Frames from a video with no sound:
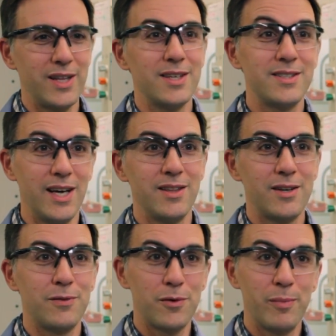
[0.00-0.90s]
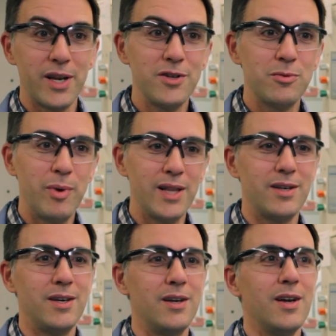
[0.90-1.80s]
a standard for magnesium
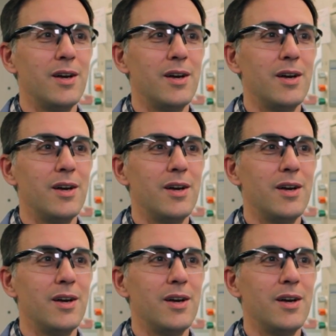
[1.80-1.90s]
battery,